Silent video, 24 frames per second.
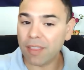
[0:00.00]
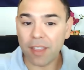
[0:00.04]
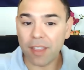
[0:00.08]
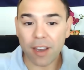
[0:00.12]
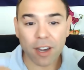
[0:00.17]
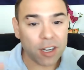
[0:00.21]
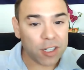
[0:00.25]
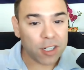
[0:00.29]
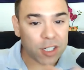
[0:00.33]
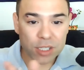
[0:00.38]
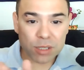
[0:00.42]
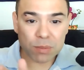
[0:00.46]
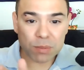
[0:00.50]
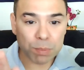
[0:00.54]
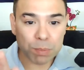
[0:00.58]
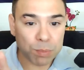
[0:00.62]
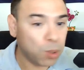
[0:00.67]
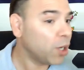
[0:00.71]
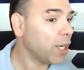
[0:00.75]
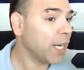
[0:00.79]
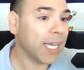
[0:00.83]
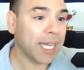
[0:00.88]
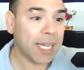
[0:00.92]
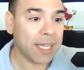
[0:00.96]
They're just
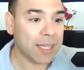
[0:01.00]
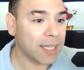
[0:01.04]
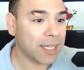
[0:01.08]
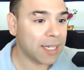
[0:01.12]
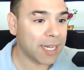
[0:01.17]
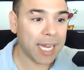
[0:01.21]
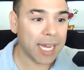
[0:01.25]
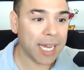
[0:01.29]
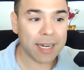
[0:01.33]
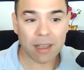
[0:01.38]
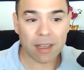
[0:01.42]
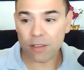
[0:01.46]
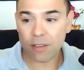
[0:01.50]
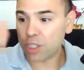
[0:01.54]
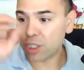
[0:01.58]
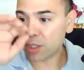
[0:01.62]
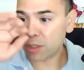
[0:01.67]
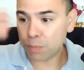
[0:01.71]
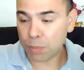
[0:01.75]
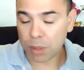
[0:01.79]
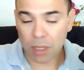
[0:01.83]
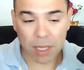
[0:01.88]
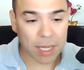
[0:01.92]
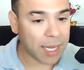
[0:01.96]
putting in the data,
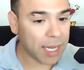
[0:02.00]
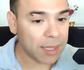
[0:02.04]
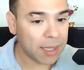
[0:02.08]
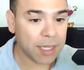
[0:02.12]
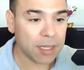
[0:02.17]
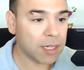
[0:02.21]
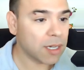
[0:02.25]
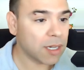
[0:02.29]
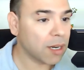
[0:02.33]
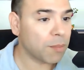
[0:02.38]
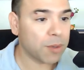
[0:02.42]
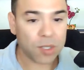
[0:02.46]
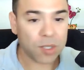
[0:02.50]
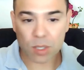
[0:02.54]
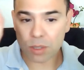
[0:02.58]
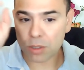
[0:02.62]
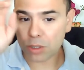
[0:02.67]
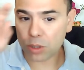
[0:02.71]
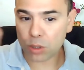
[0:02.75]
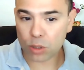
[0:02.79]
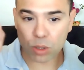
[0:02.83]
just plugging in the numbers.